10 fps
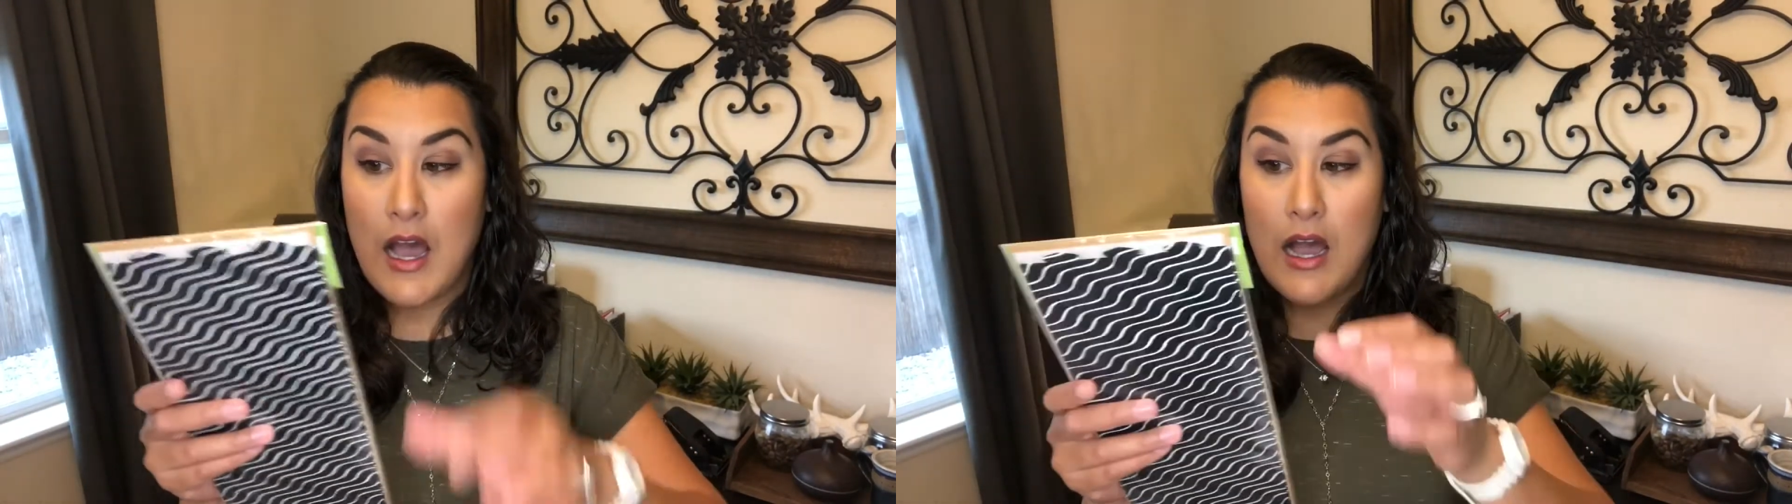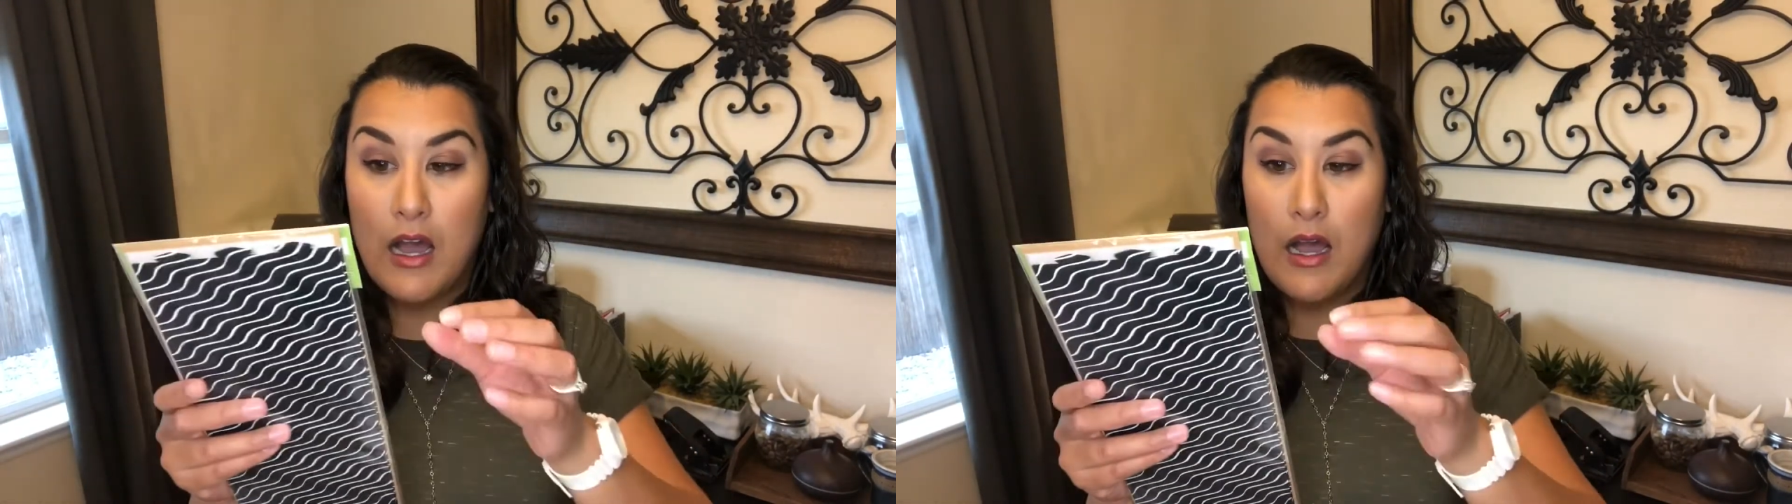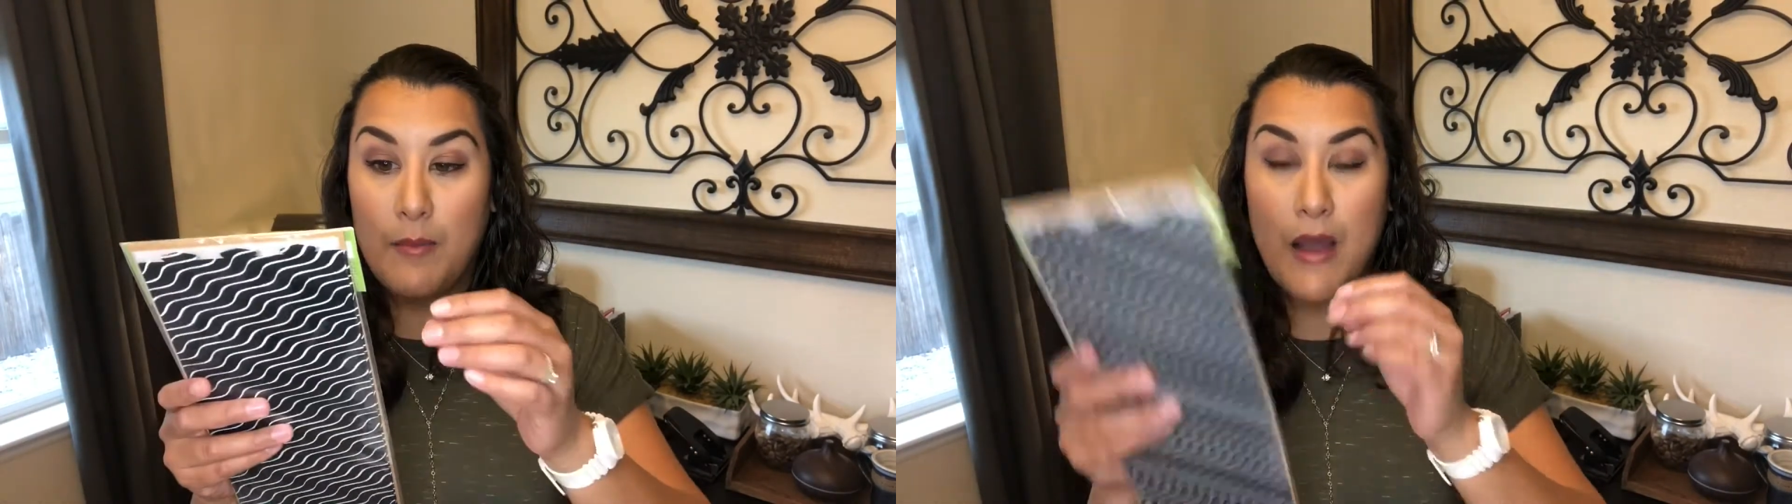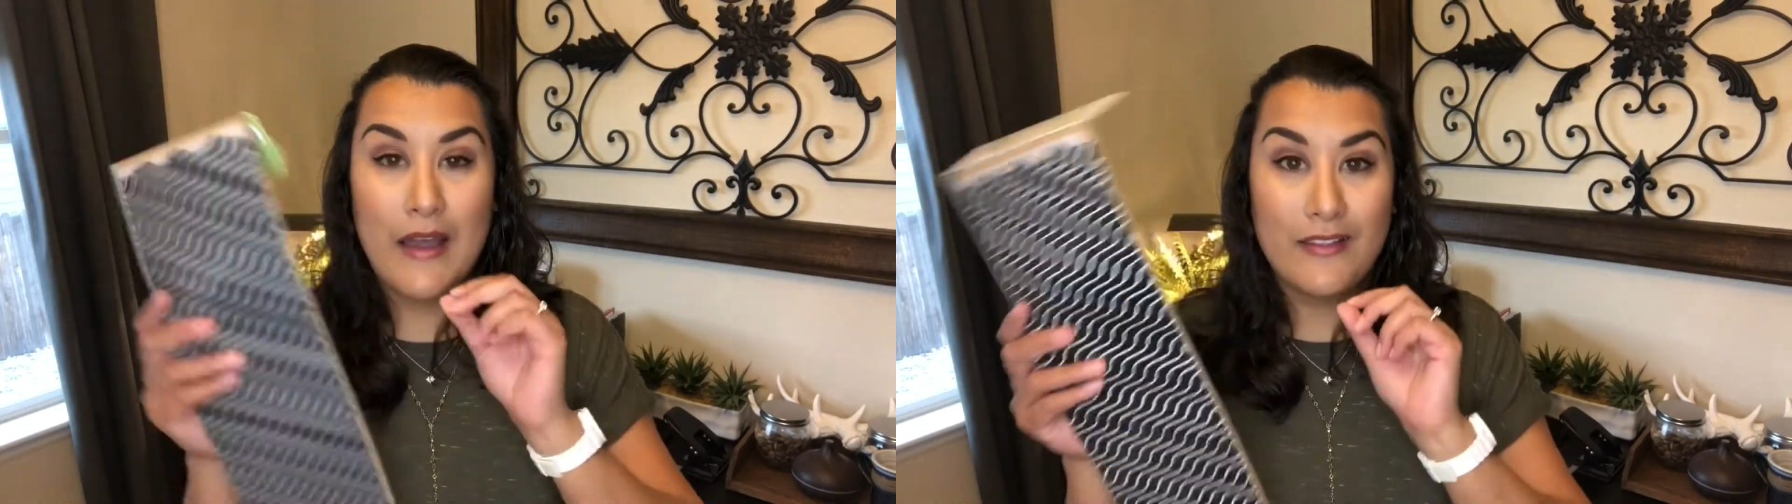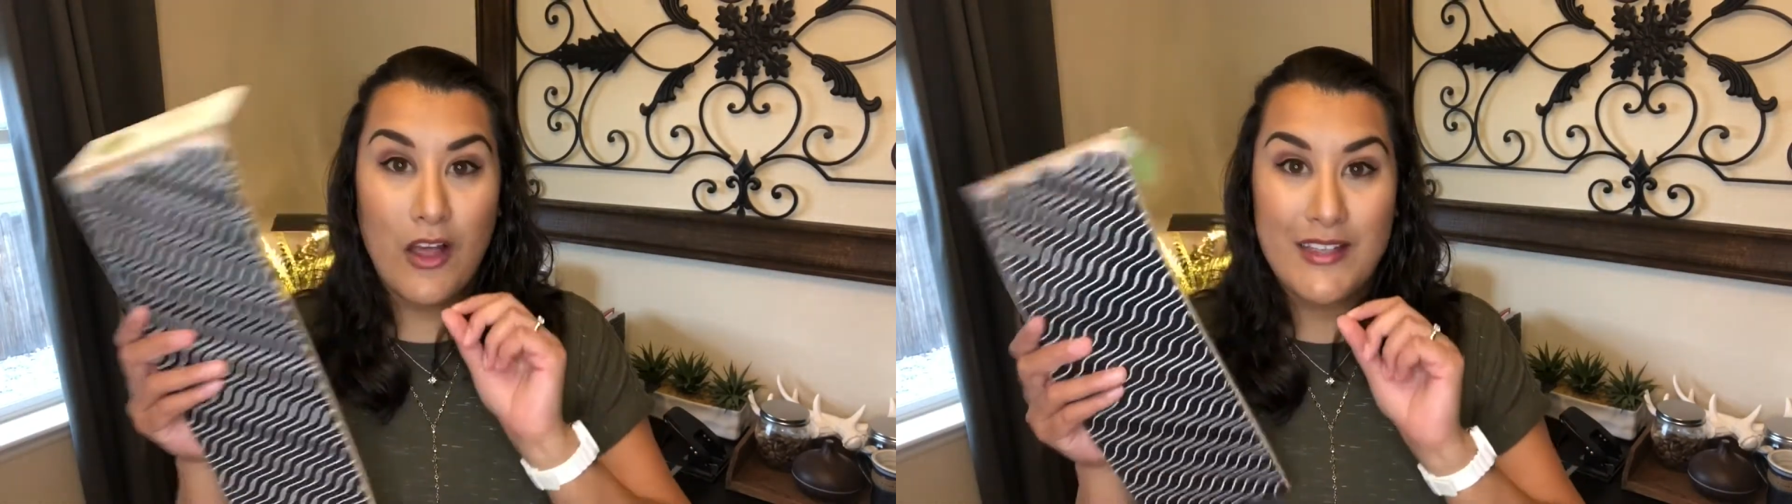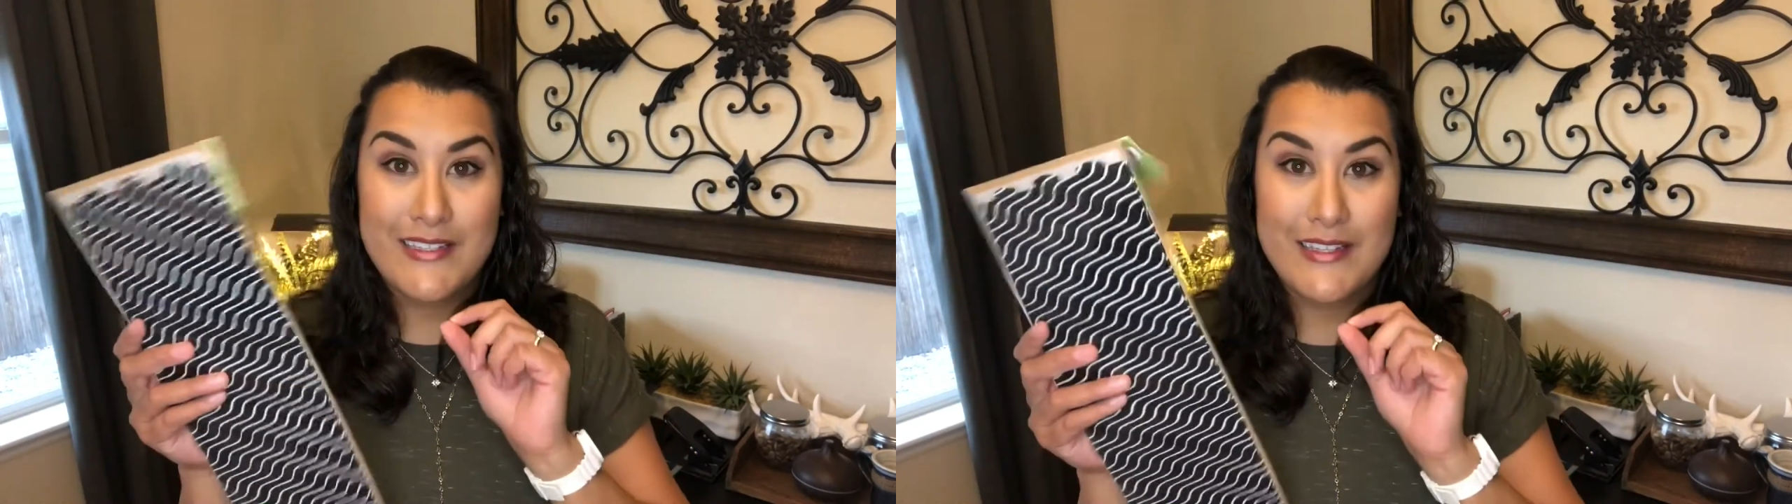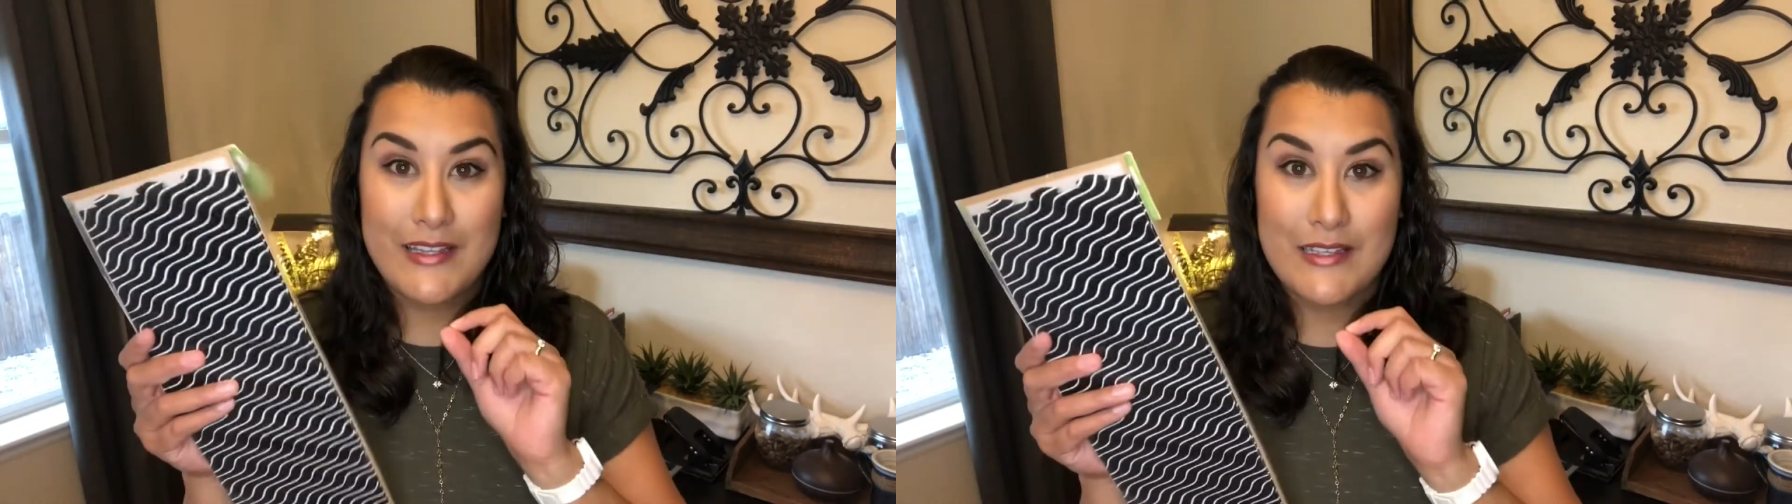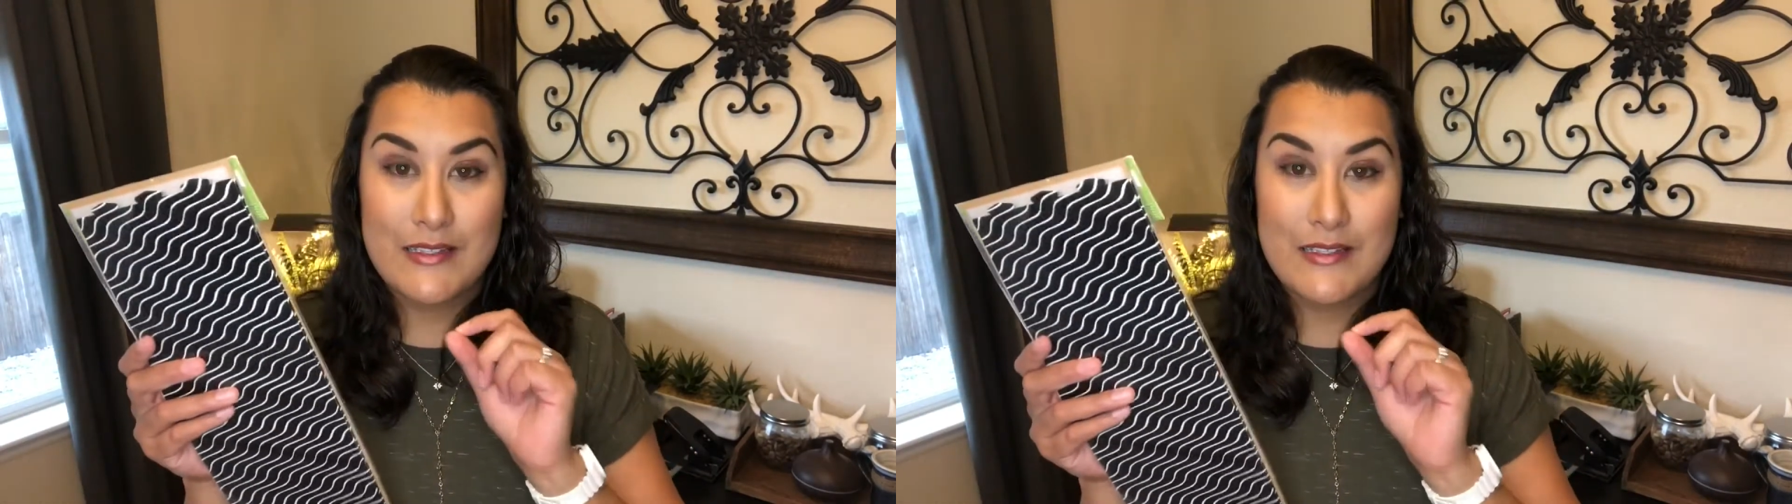I lost these